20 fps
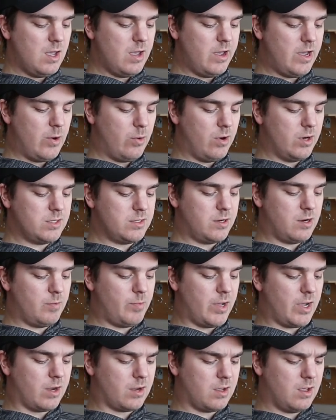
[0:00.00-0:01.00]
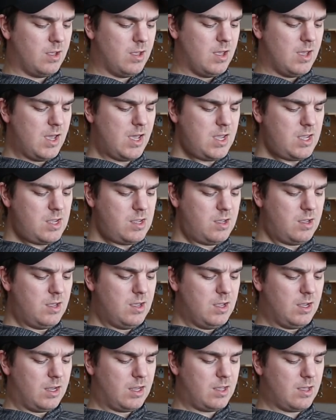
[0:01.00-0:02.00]
Edward stared back. "Hey,
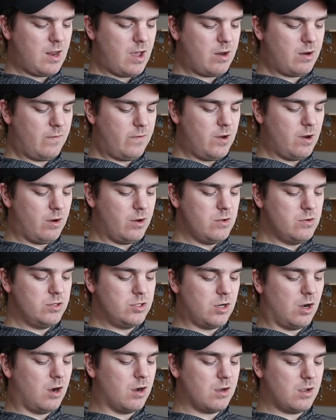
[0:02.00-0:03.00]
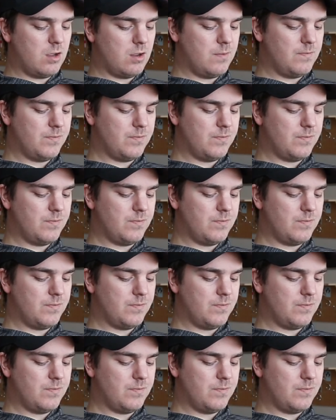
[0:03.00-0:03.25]
get out of here, you dog."